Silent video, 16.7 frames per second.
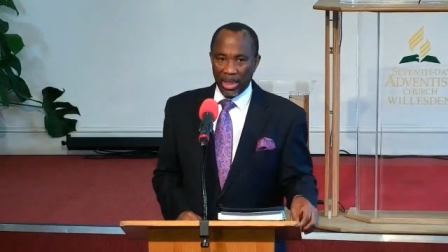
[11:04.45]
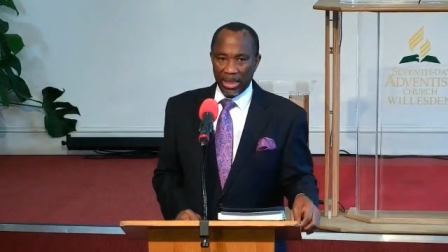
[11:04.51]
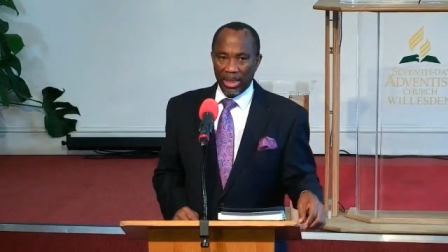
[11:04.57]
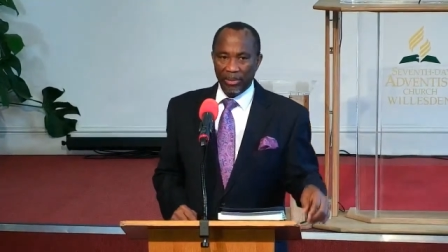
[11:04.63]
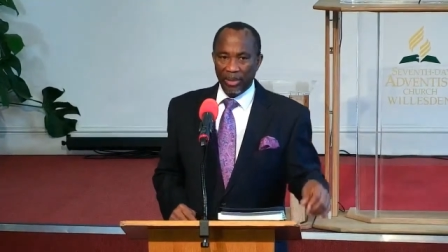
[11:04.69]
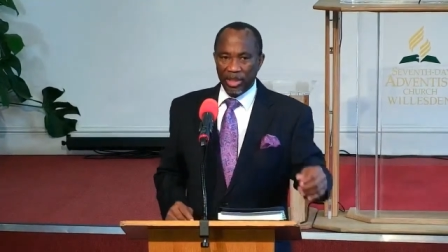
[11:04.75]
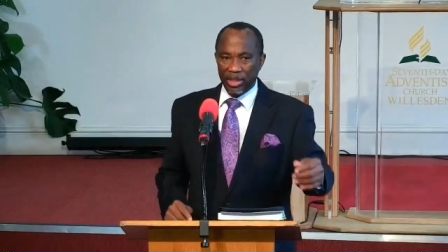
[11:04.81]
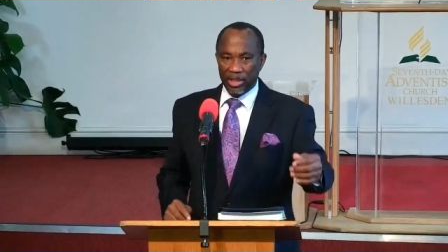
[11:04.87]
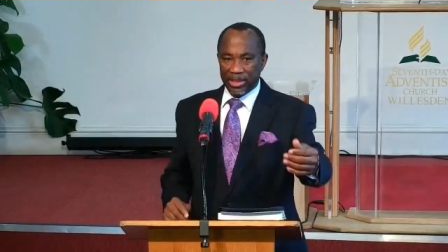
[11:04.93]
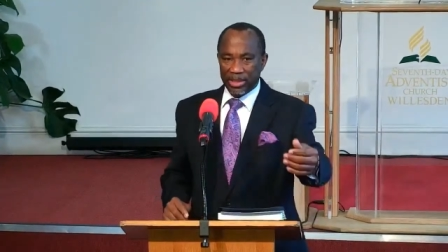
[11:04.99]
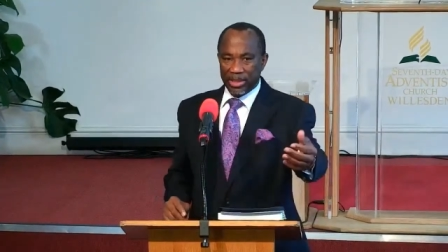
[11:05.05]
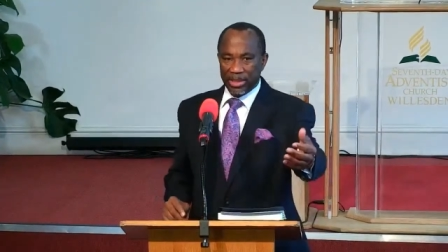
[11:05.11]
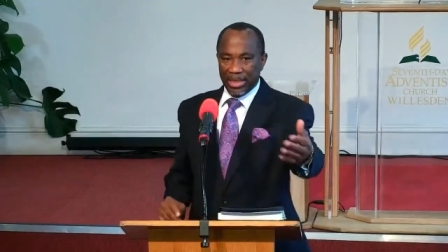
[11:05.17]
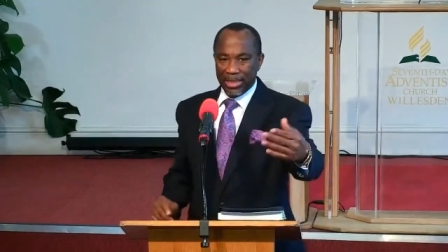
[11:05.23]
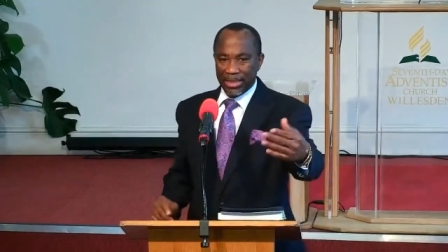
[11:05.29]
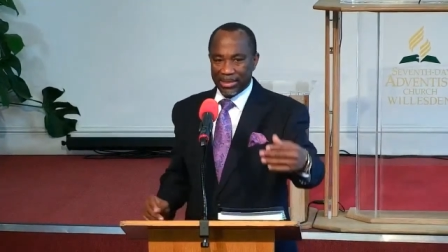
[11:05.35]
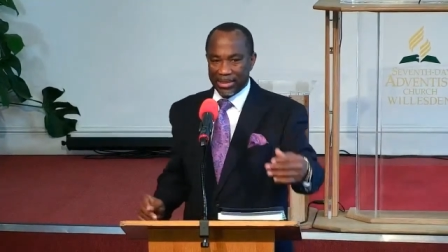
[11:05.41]
And let me just
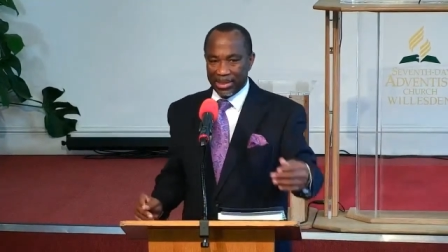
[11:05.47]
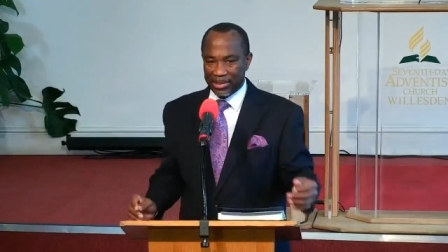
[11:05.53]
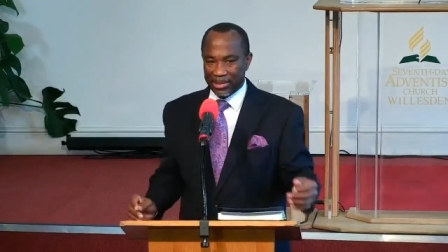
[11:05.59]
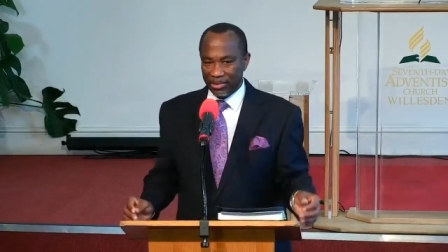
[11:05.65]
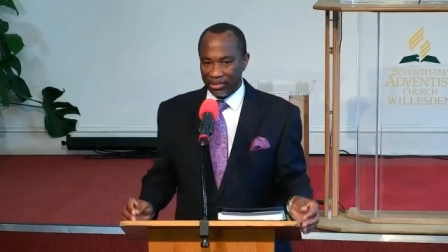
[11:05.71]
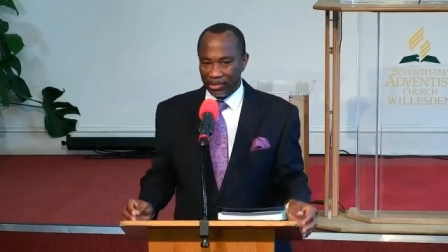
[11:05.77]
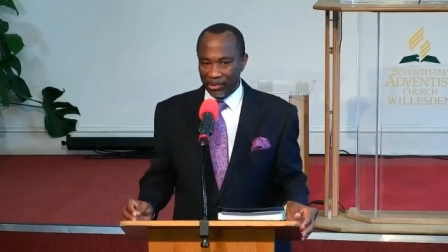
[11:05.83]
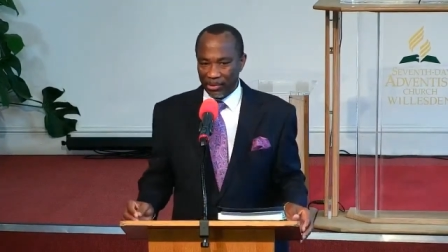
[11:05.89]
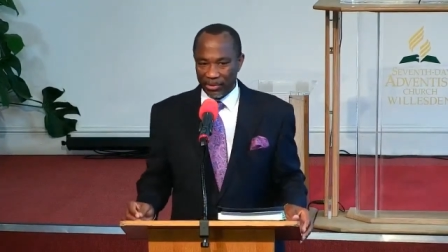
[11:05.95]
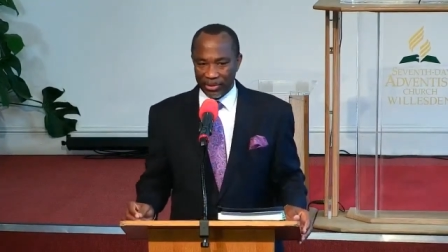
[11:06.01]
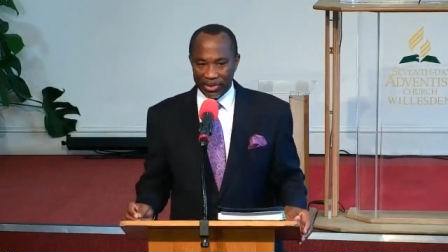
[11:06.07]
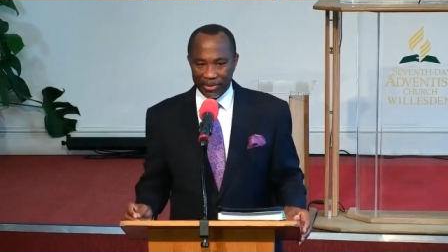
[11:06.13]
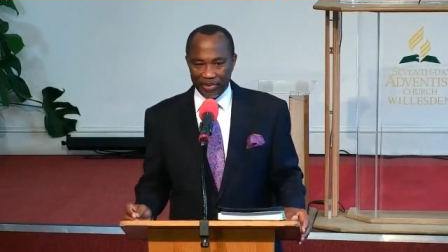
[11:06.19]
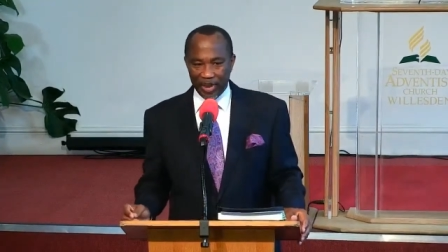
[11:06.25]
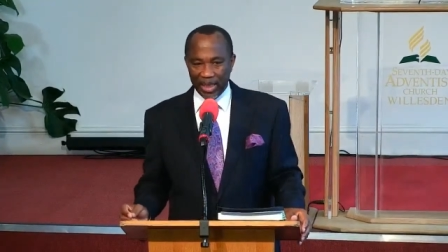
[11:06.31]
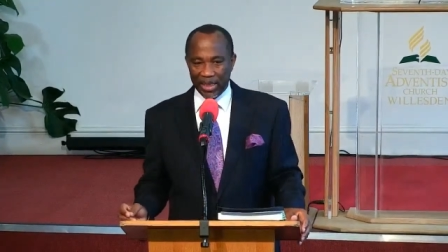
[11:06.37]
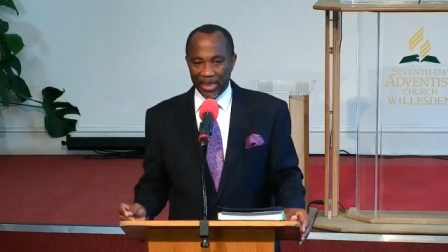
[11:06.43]
let Sister Ruth
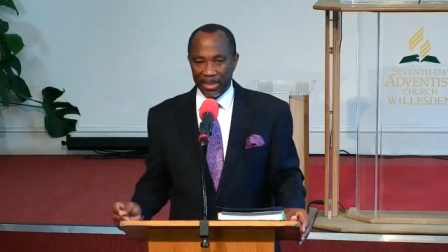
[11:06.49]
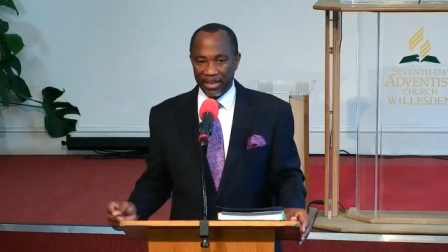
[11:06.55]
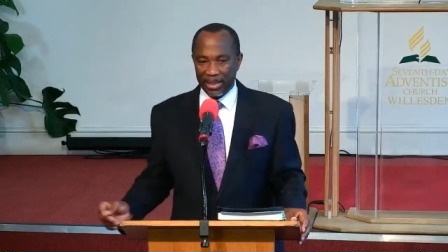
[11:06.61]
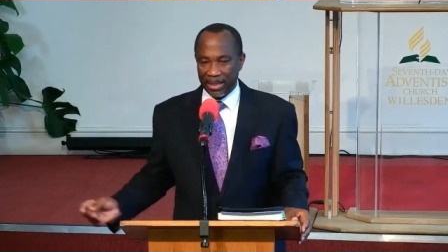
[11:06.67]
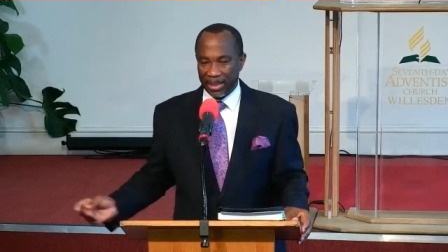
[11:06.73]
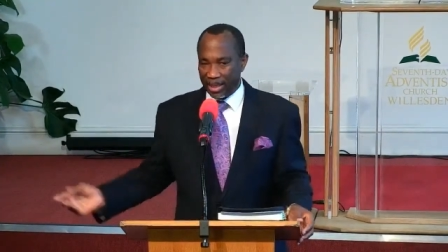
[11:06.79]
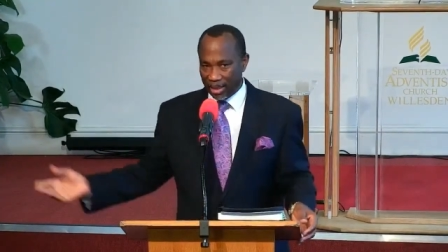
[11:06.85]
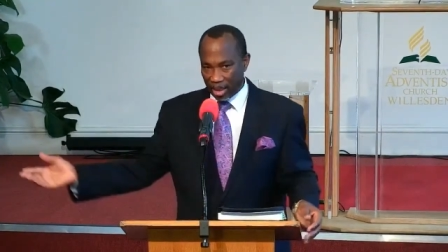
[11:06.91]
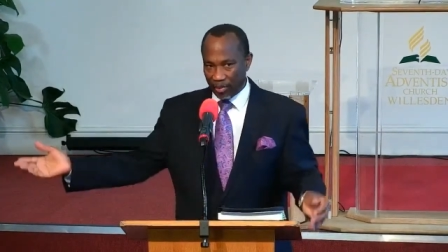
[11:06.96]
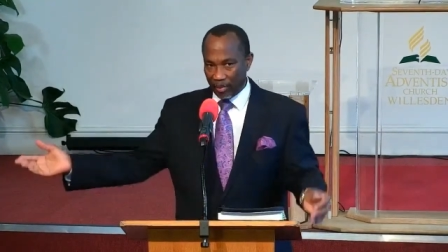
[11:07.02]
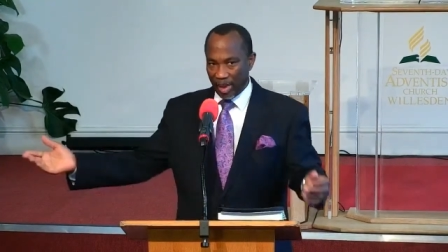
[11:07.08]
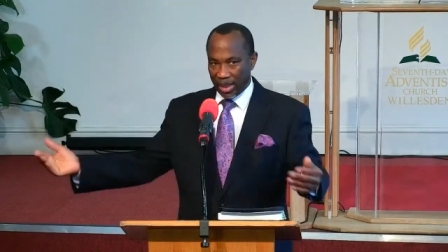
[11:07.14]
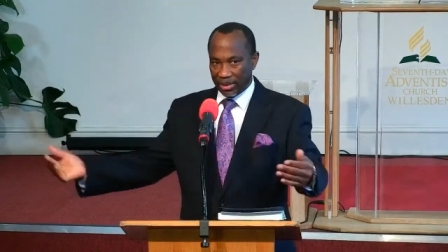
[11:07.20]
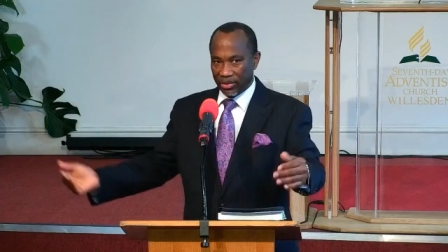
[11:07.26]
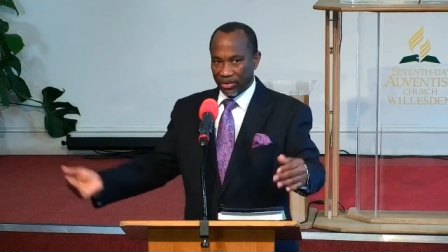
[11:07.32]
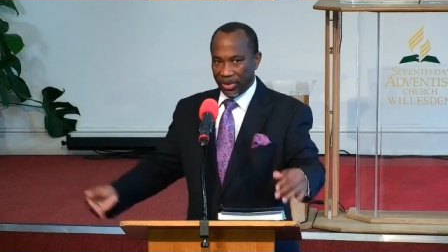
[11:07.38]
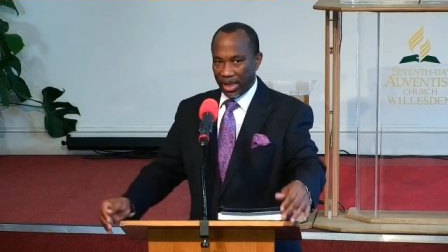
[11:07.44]
speak, and then I'll come
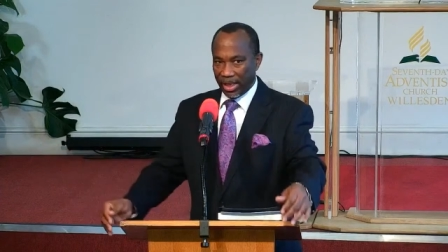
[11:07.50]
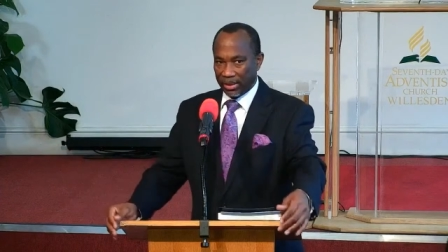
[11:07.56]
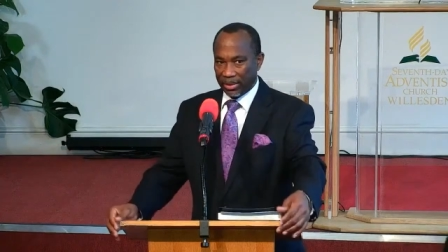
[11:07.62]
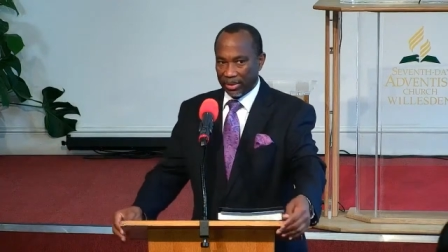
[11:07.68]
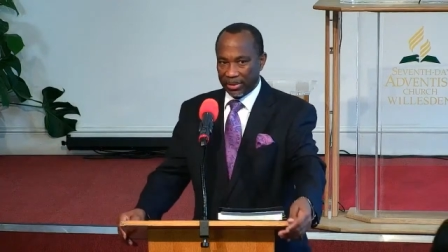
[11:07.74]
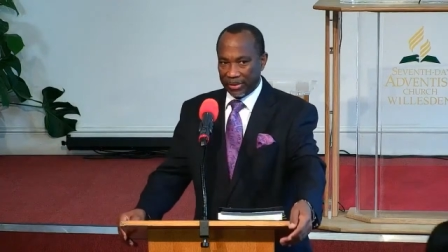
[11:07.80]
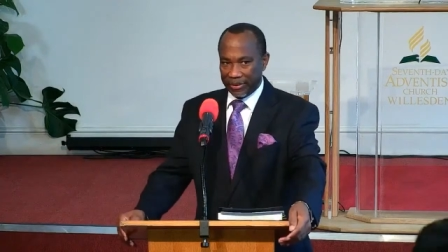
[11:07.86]
back to that.